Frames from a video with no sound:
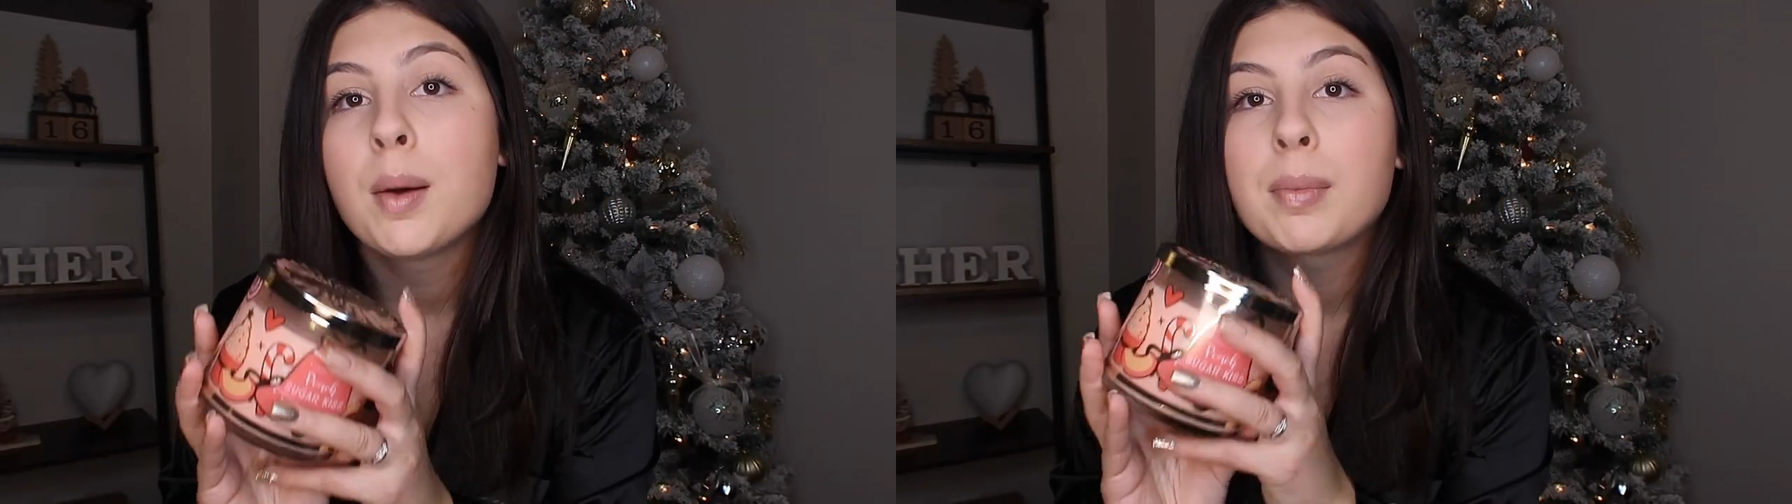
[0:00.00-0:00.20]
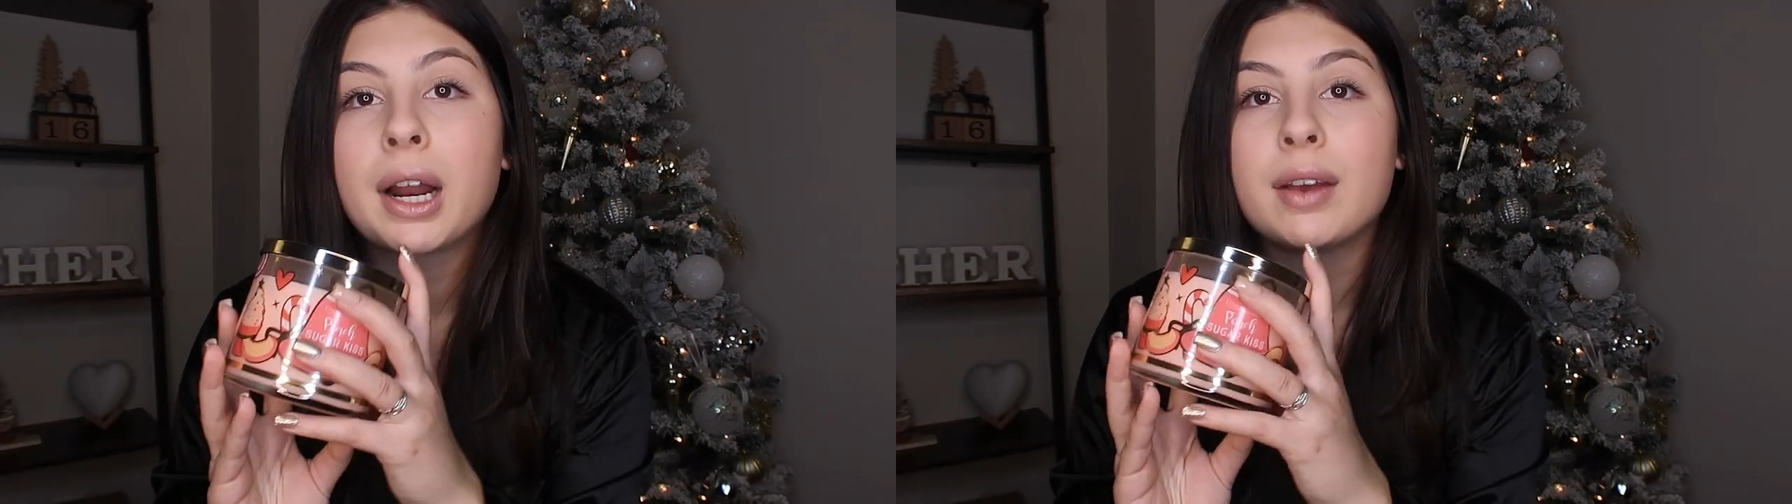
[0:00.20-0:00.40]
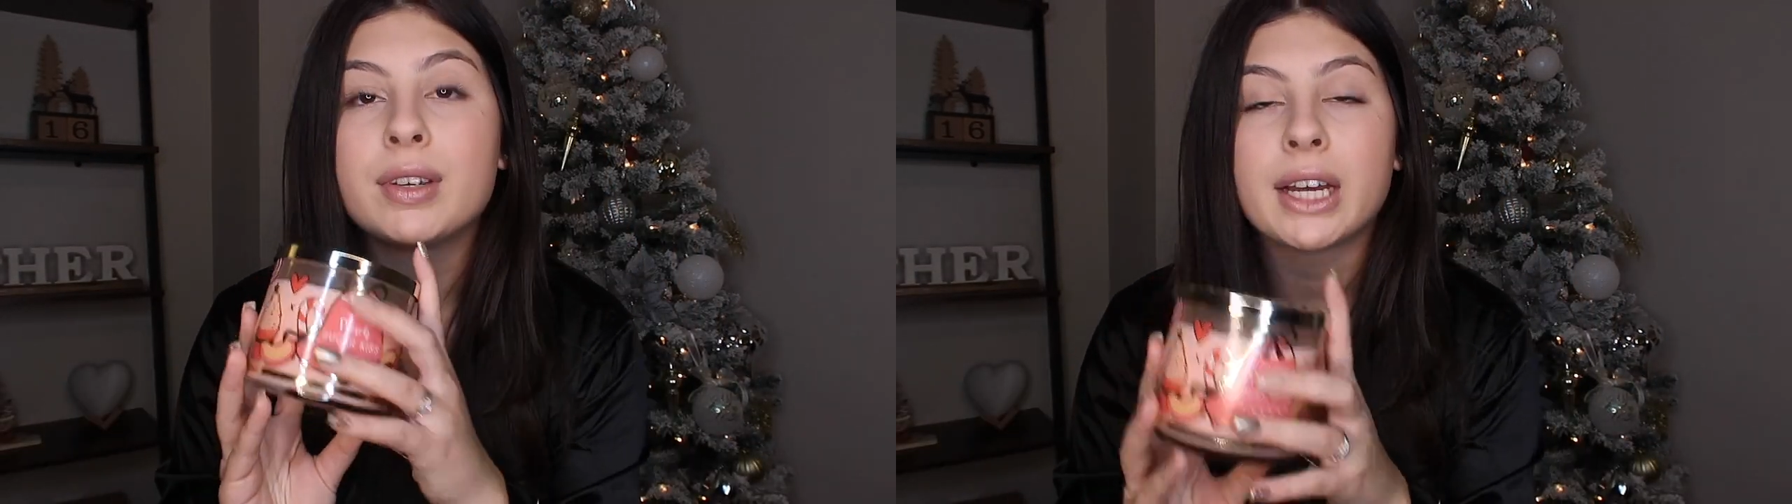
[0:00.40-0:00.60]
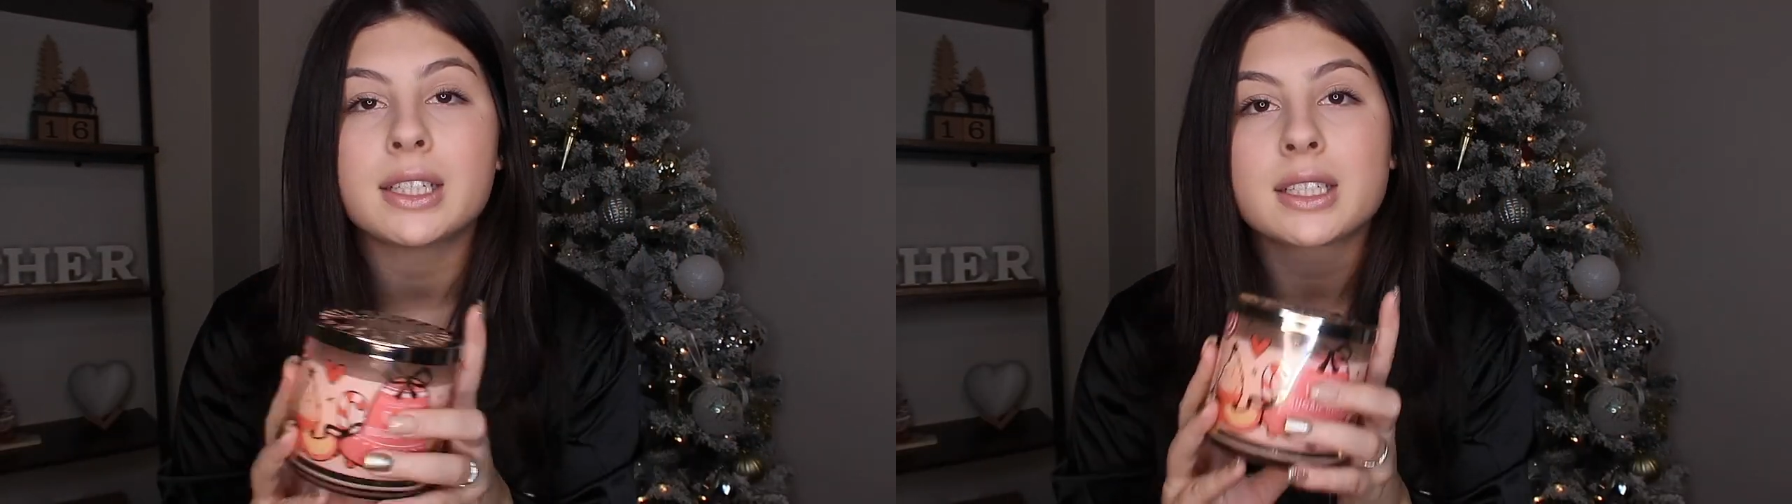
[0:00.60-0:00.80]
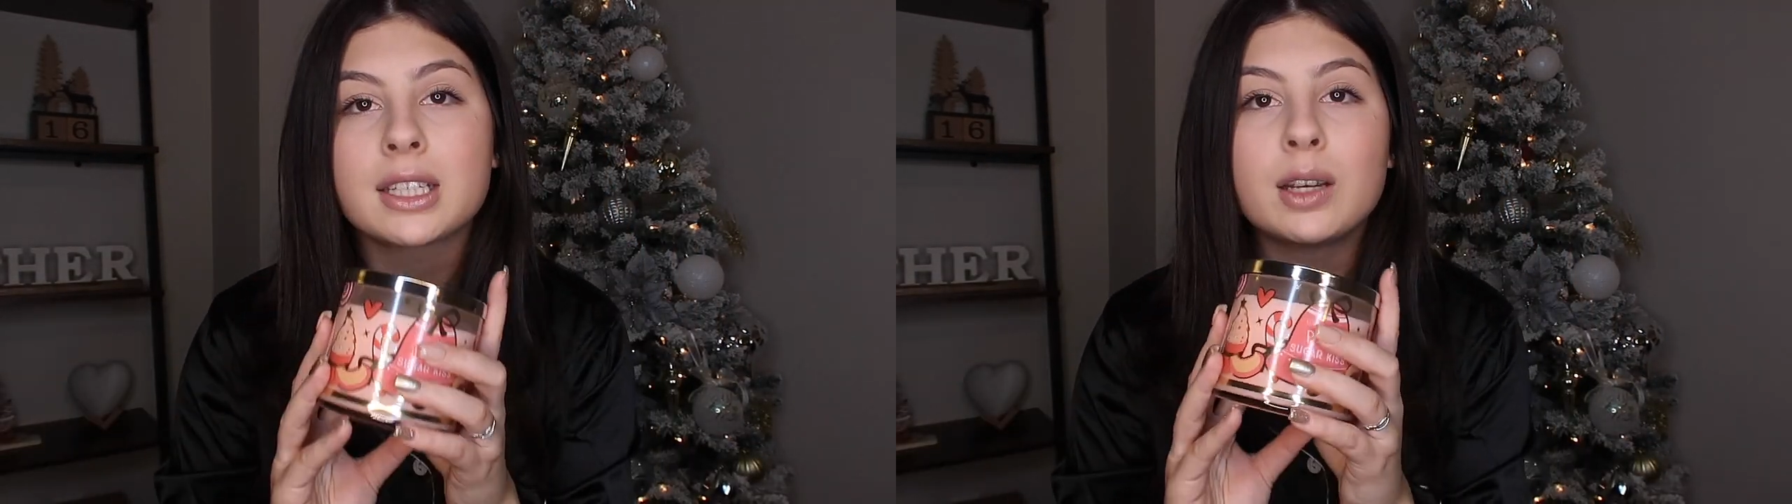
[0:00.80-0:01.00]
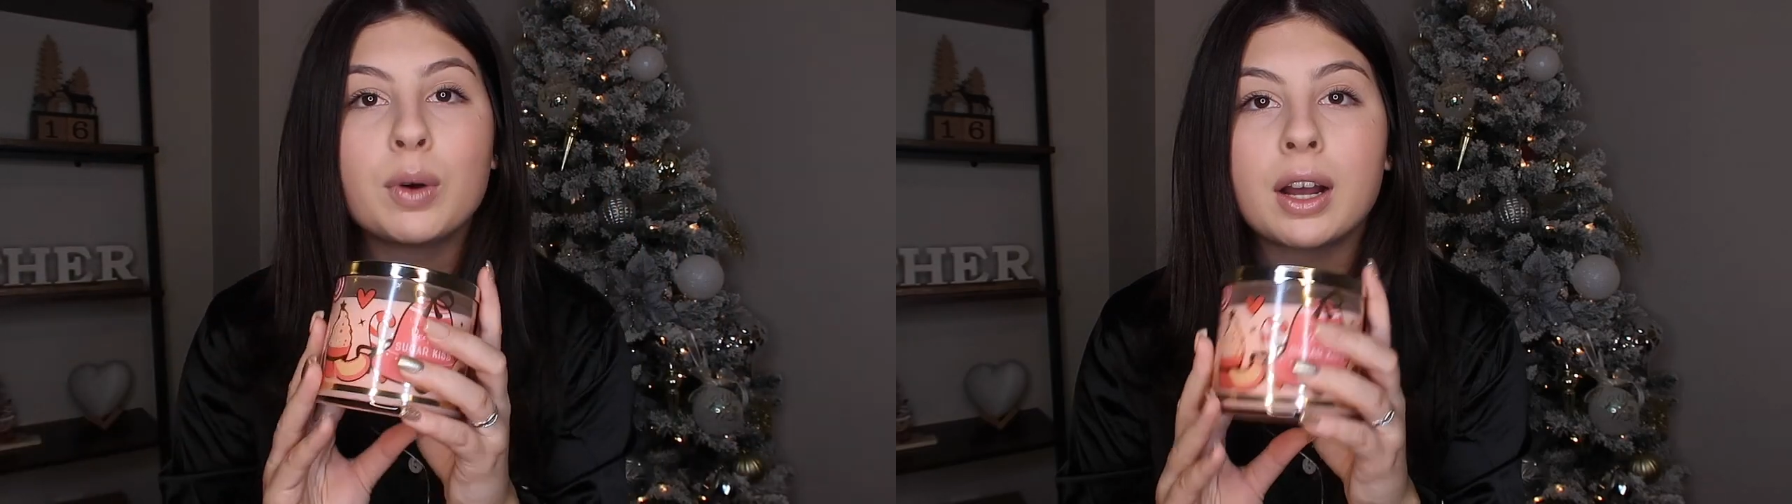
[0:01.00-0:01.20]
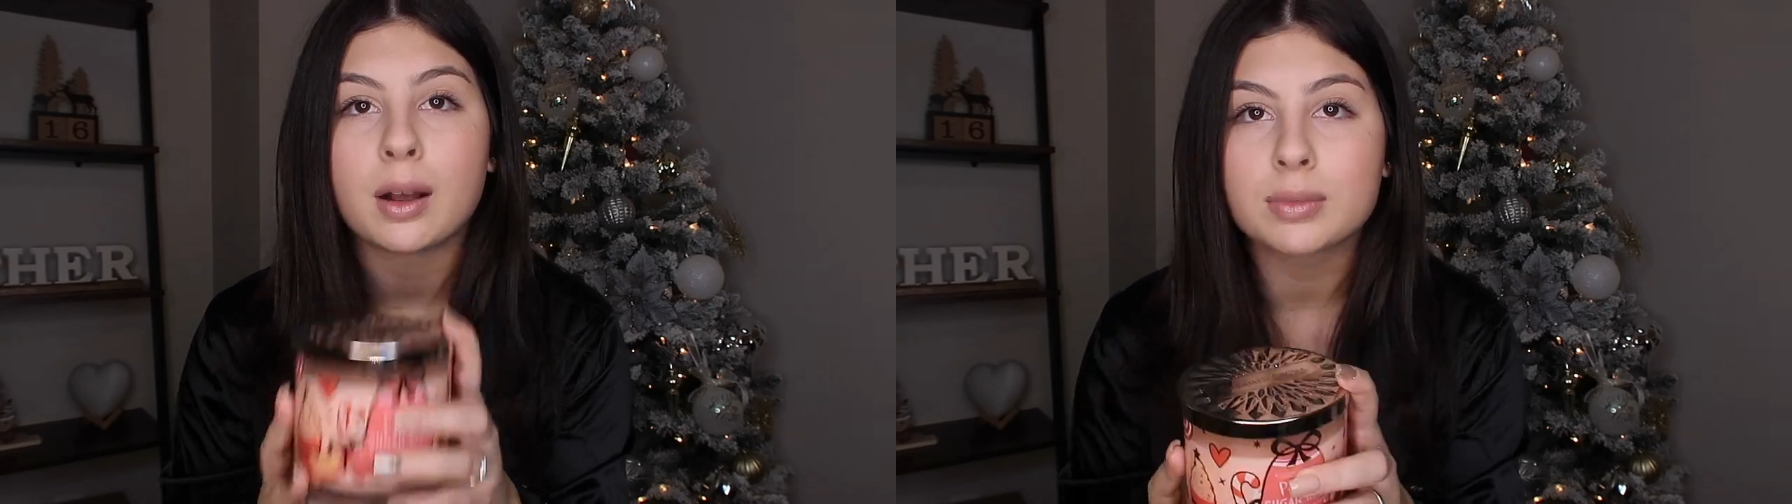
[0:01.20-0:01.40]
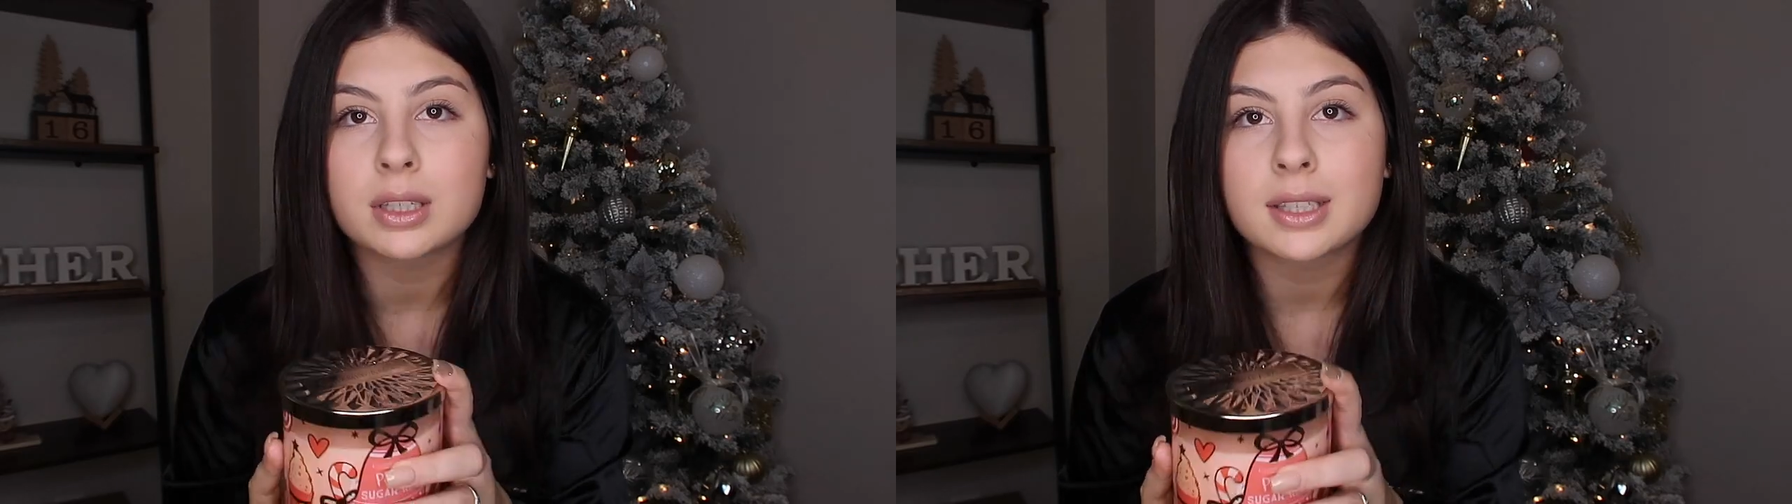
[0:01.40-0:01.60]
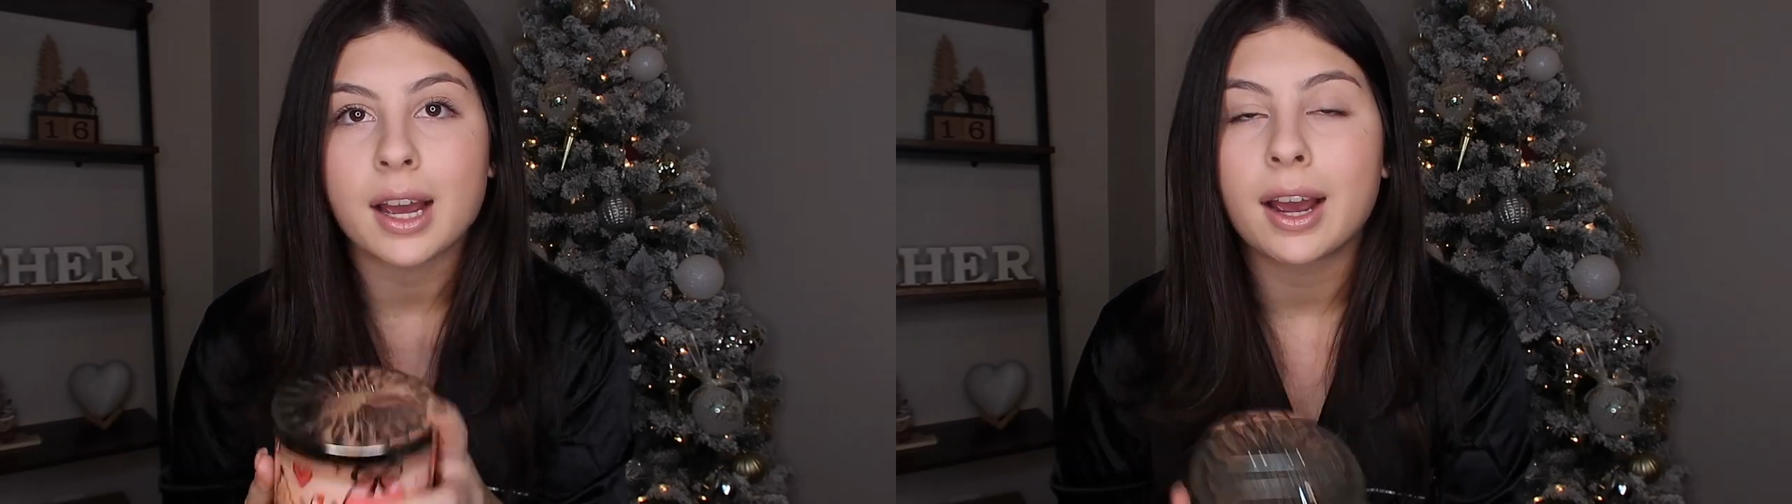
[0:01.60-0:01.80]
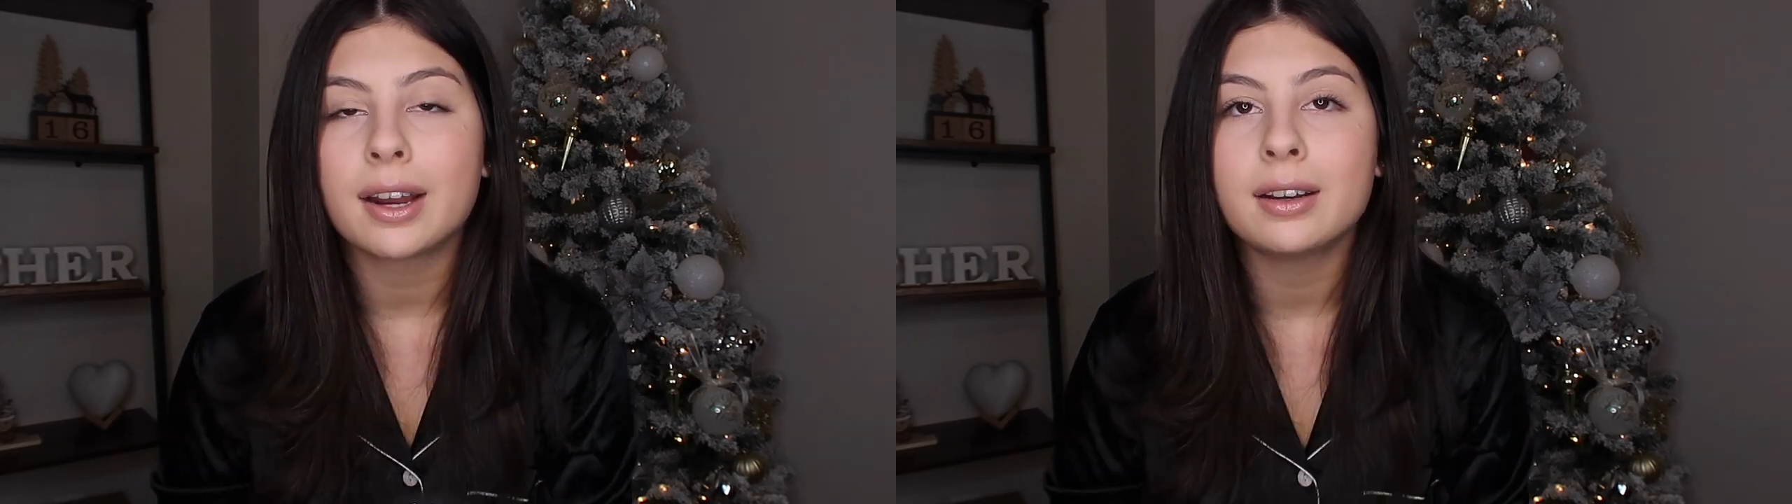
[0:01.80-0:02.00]
but I've yet to see what comes
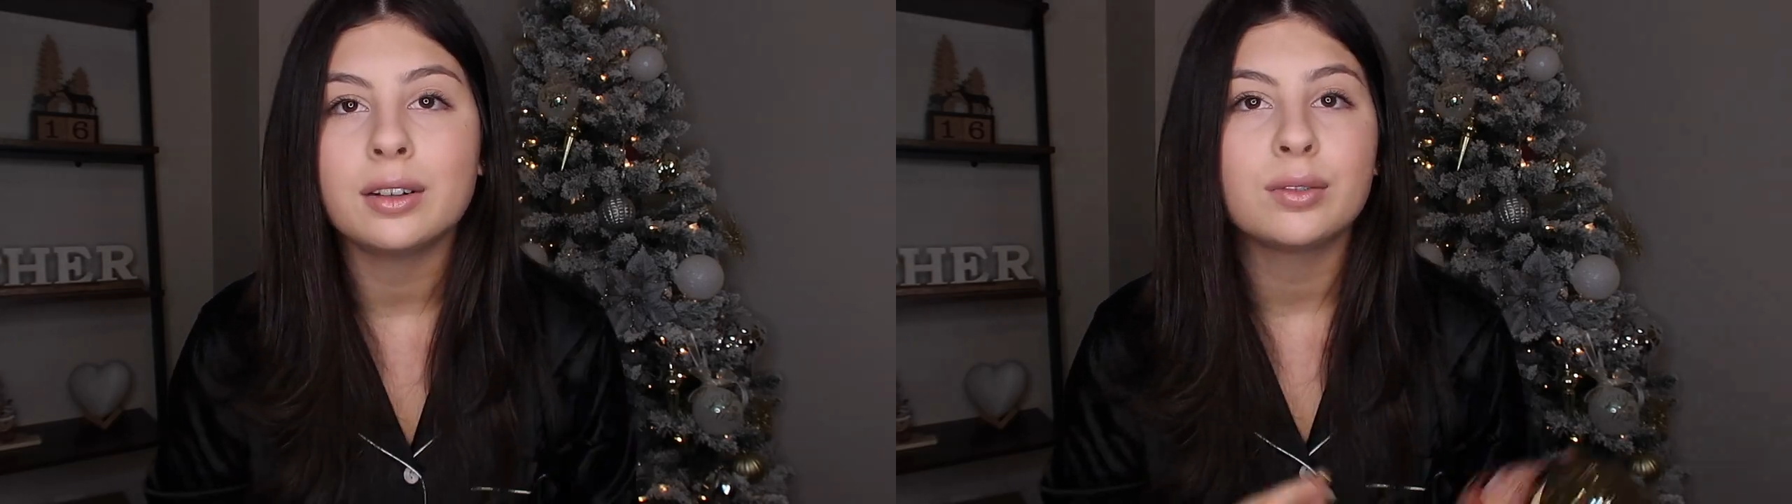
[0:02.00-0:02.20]
inside.